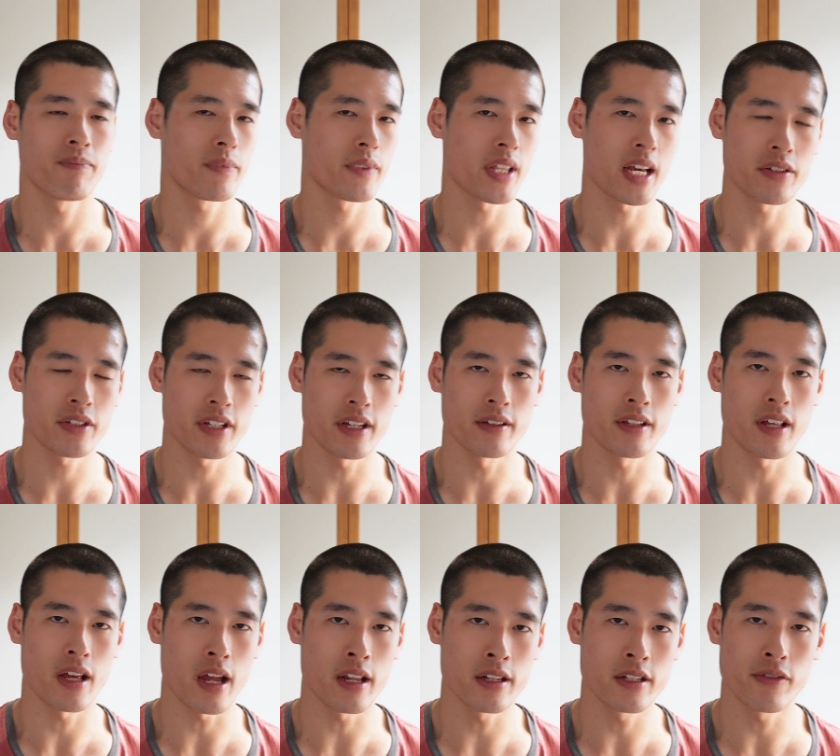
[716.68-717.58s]
that's it.
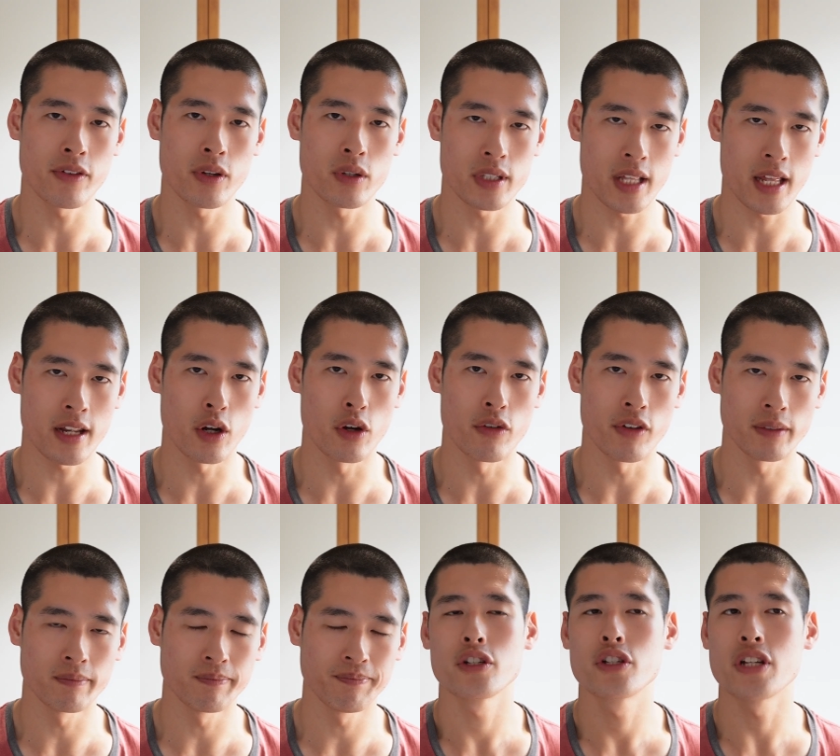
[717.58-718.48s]
The interview is then
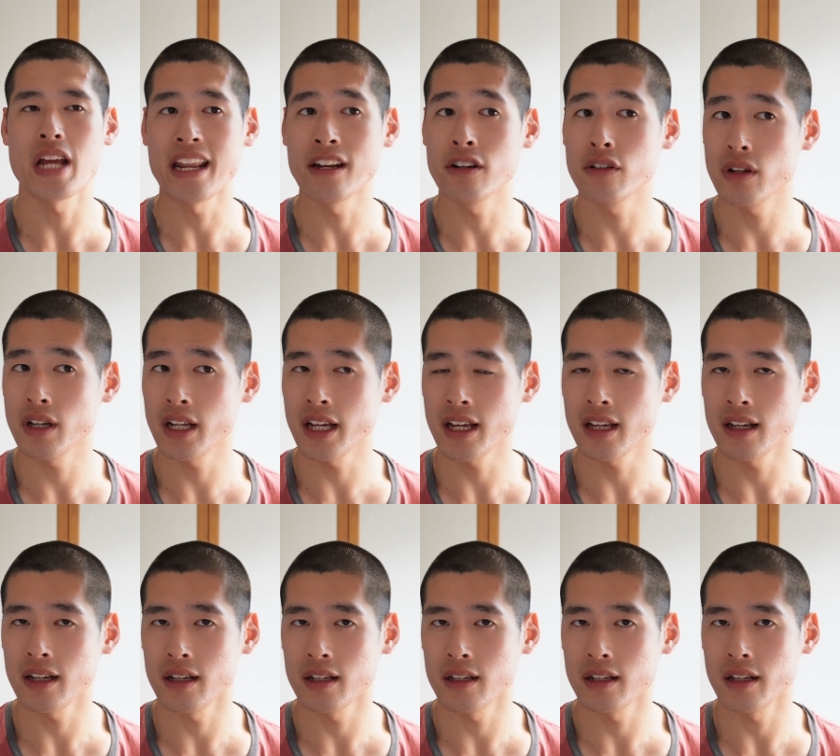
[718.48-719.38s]
over.
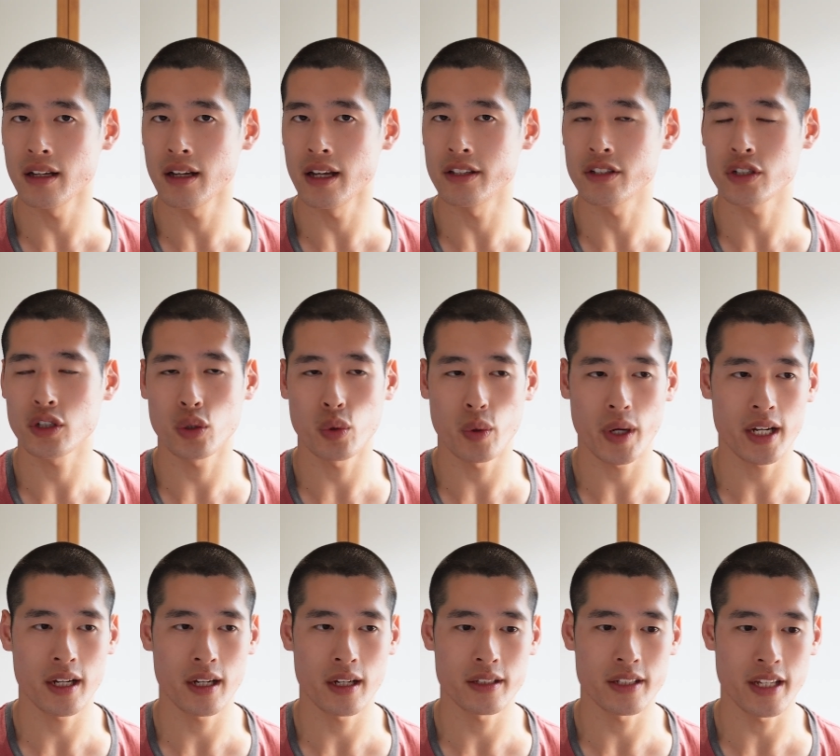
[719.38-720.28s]
Generally, it's
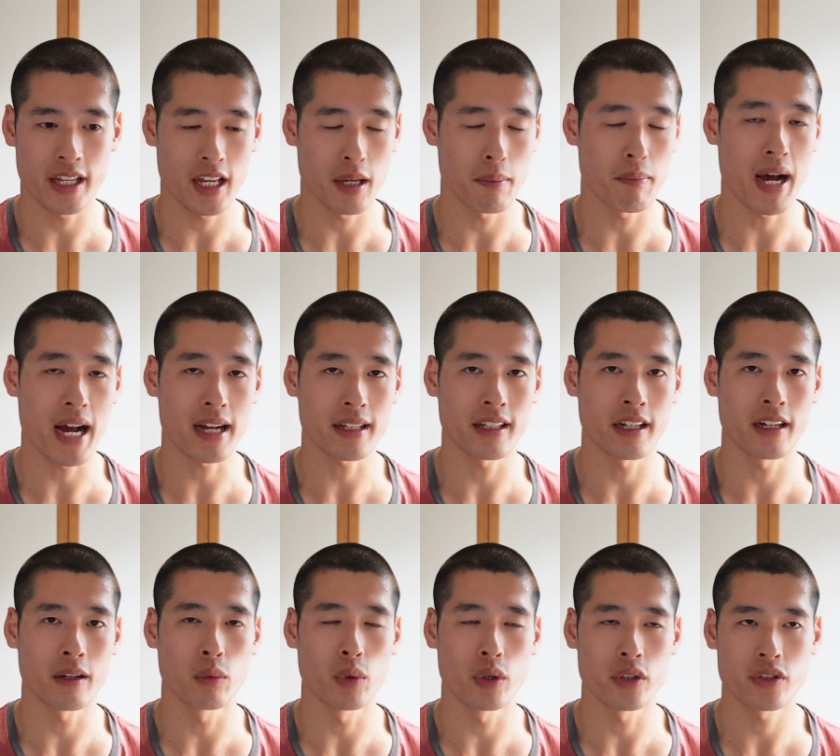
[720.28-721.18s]
quicker to hear back than
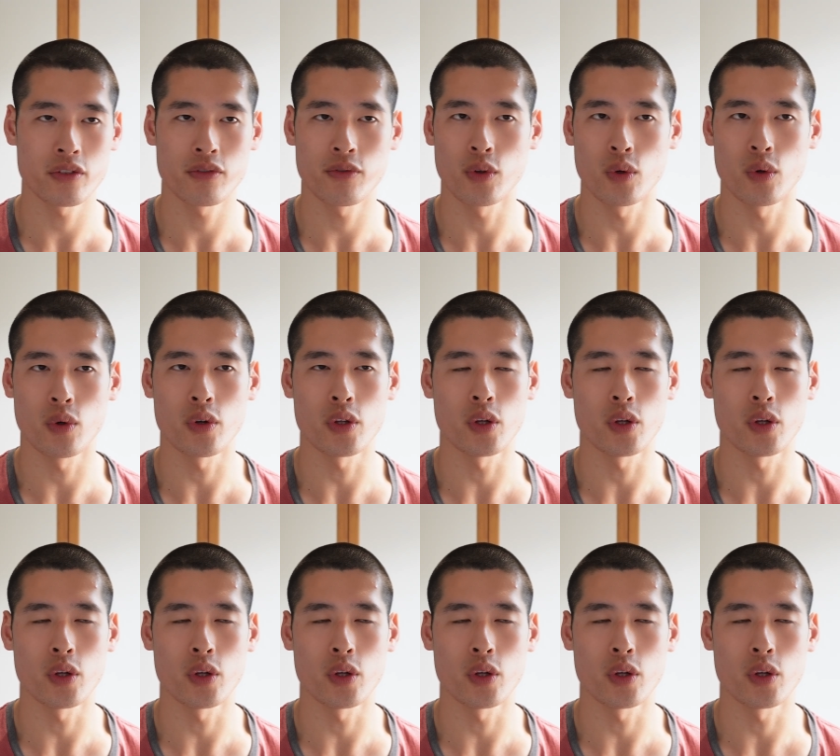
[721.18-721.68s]
it was for